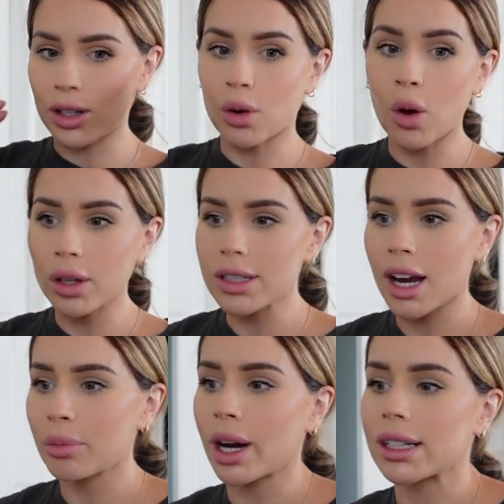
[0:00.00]
their whole
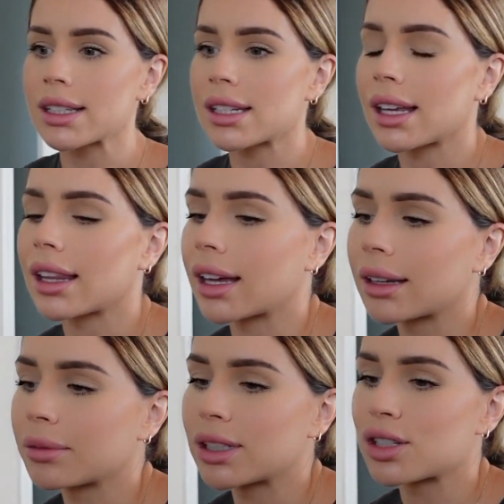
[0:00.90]
entire pregnancy.
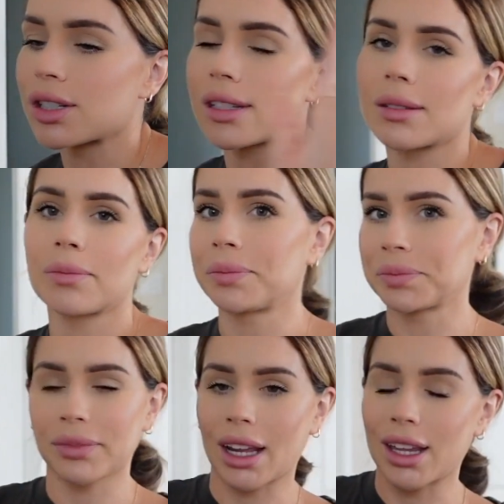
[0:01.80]
Like it just,
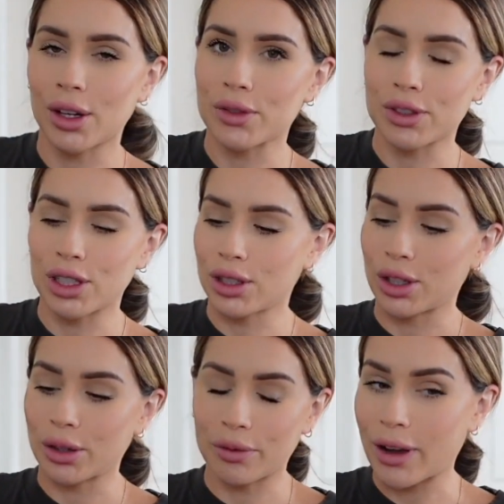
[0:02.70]
you're
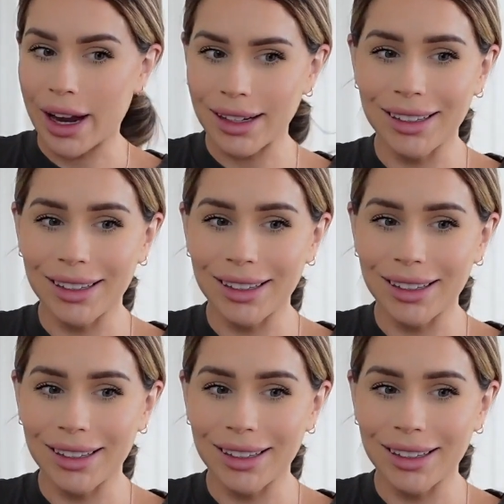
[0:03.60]
you're fine.